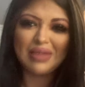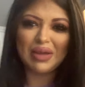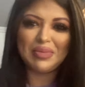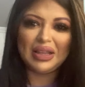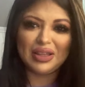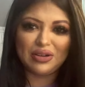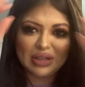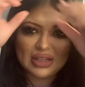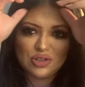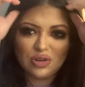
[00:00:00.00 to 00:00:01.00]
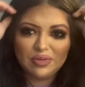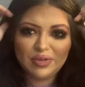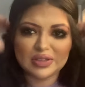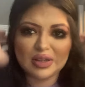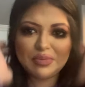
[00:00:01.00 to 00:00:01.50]
It might be a little extreme
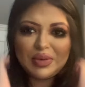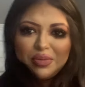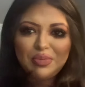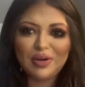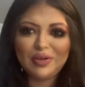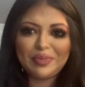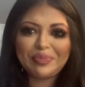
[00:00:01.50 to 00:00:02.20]
for some people.